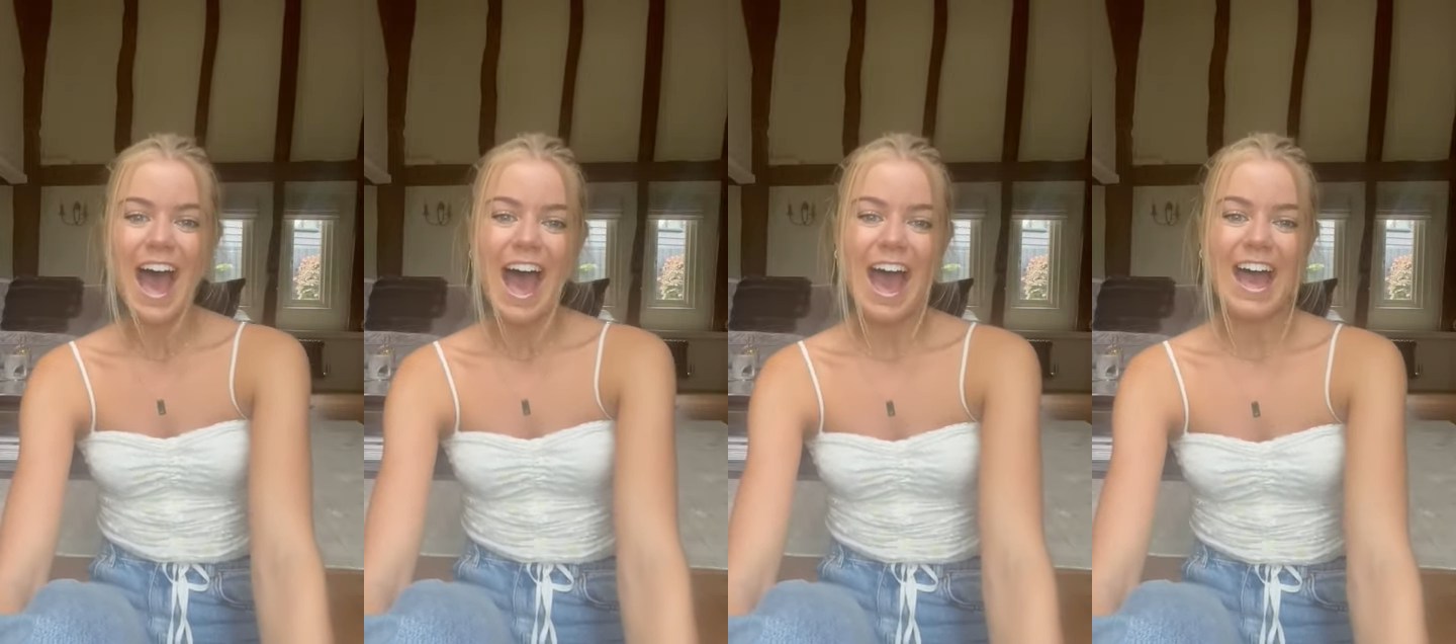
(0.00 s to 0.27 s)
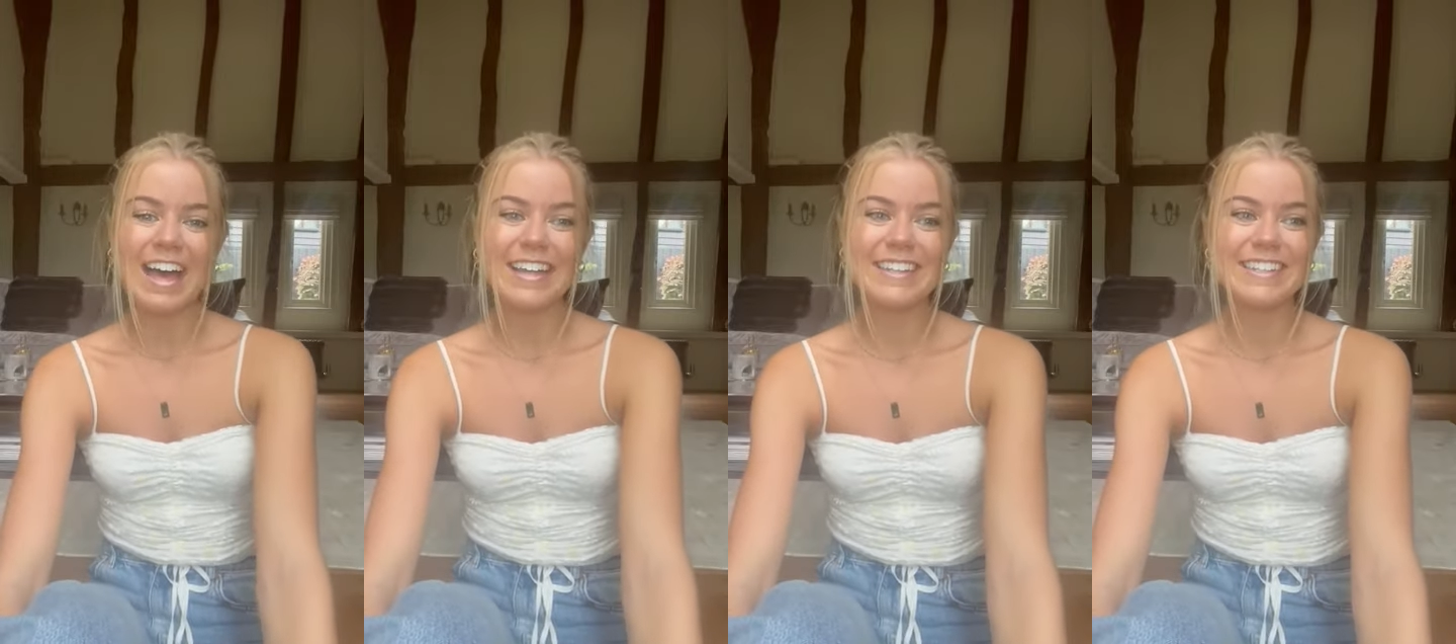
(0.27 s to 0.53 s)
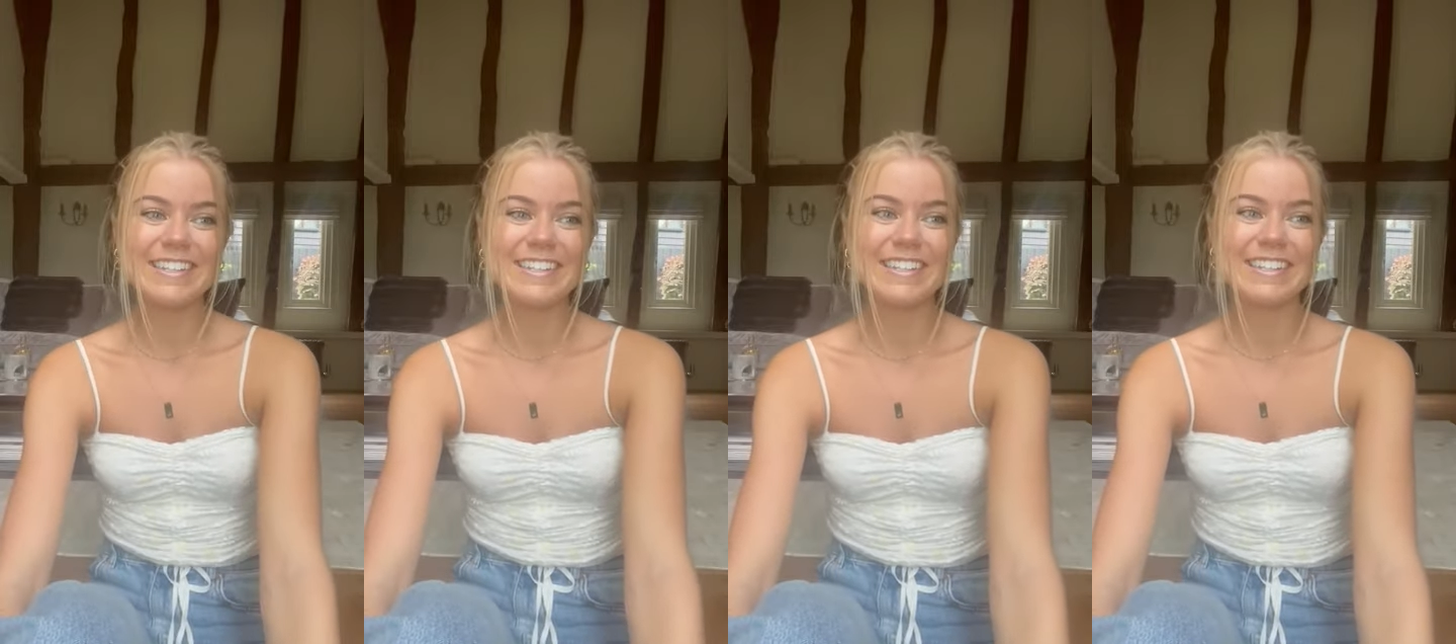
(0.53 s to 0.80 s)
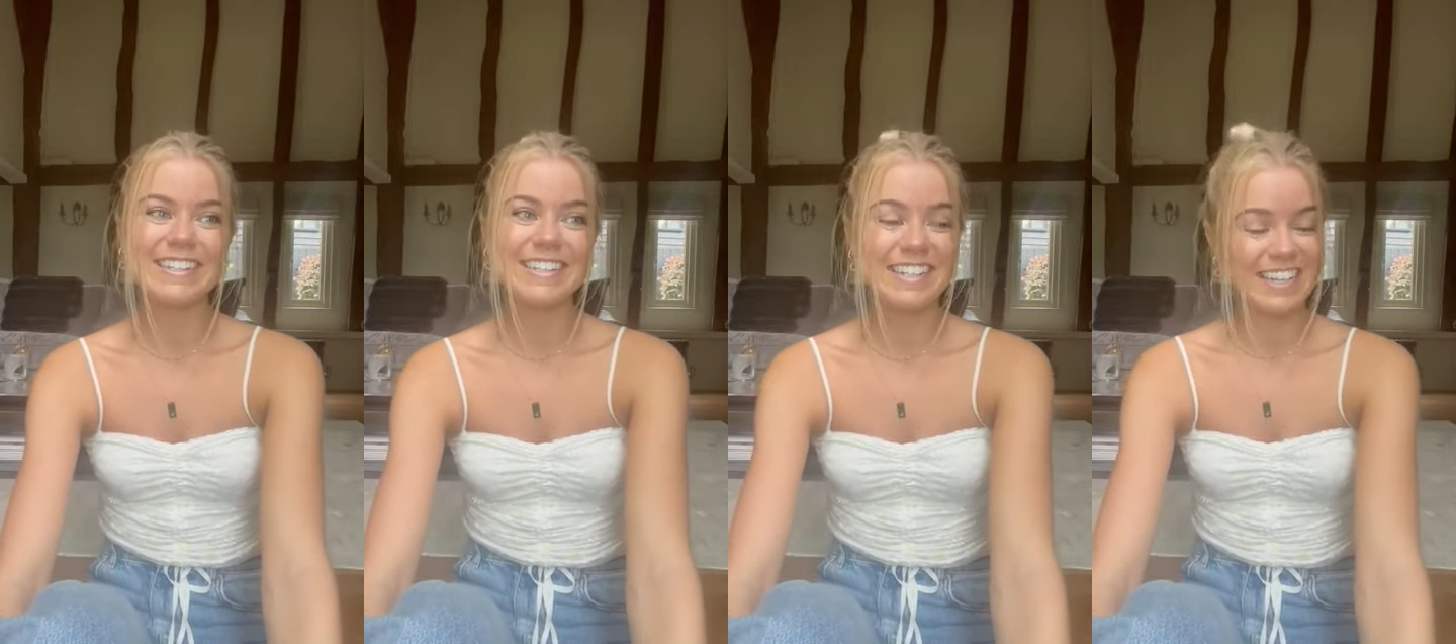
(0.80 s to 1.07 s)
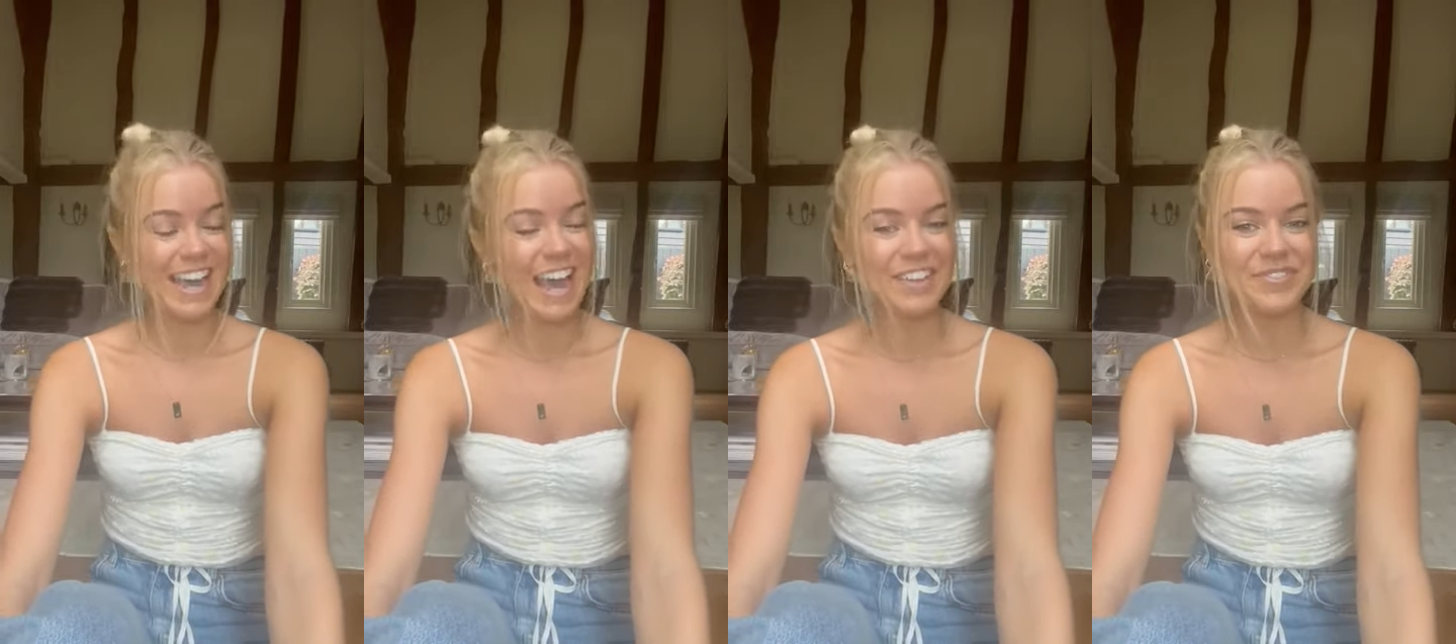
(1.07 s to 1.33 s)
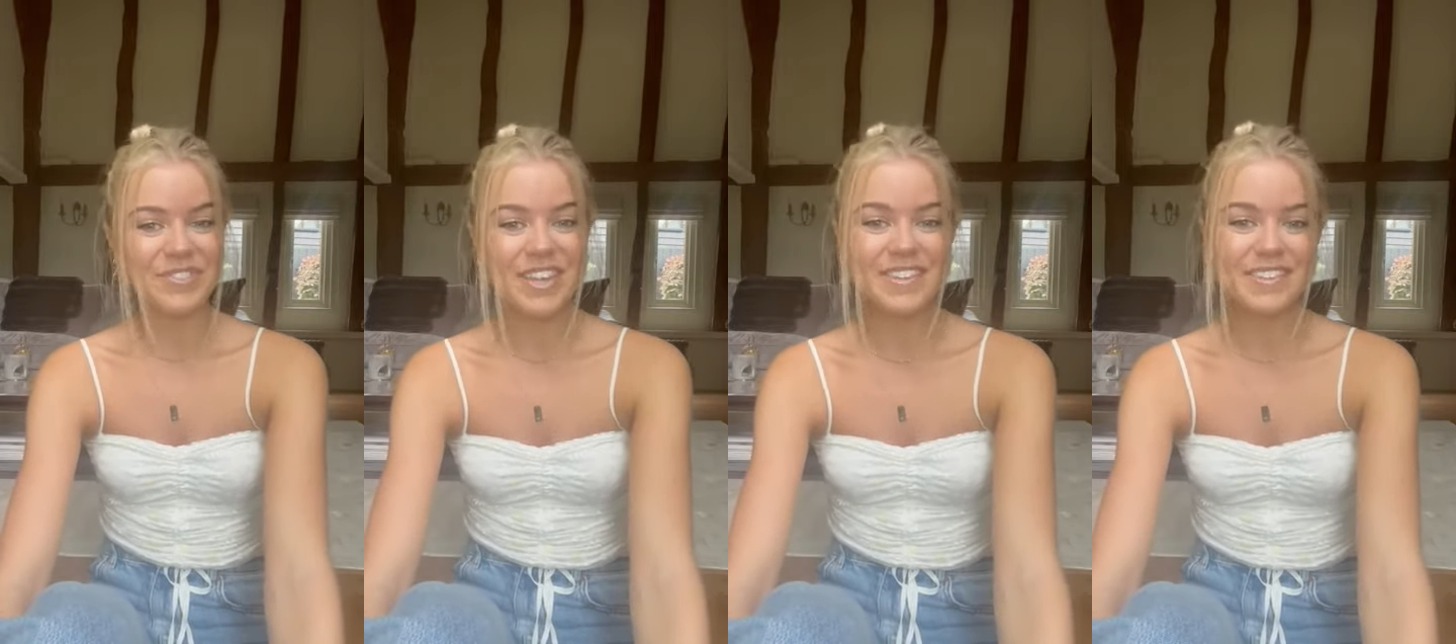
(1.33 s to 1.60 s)
And yeah,
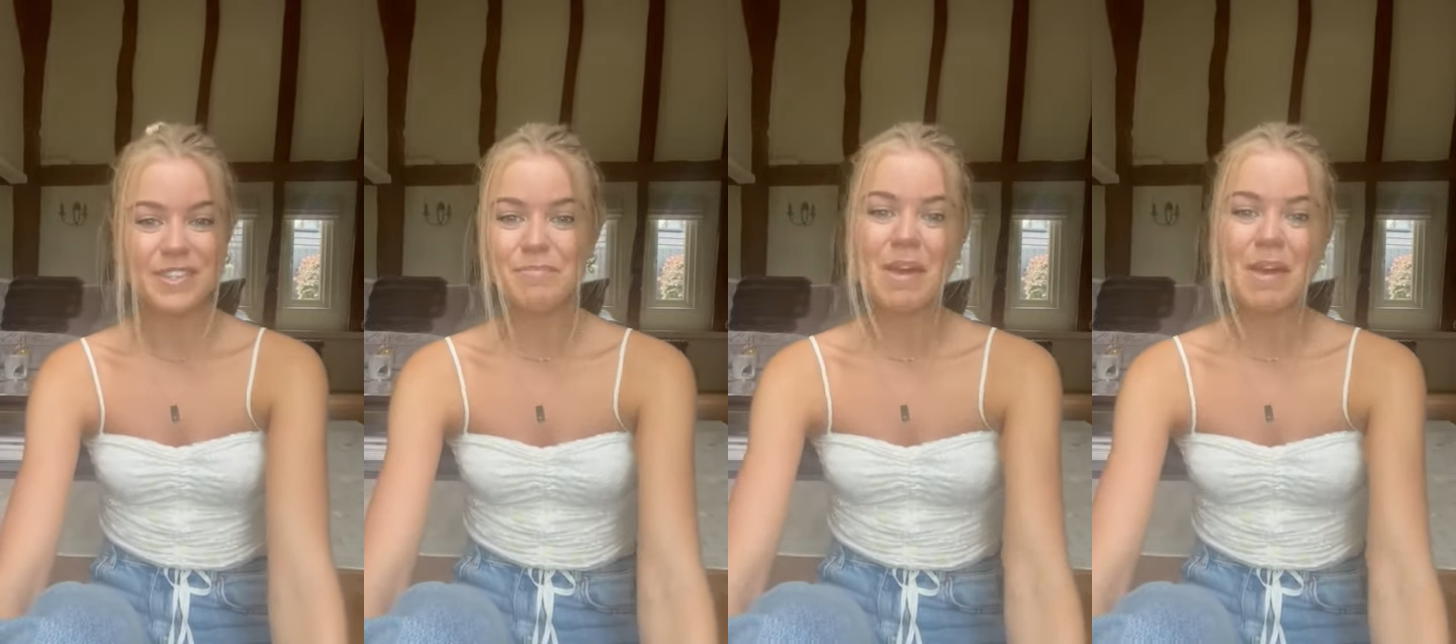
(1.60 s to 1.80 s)
it's the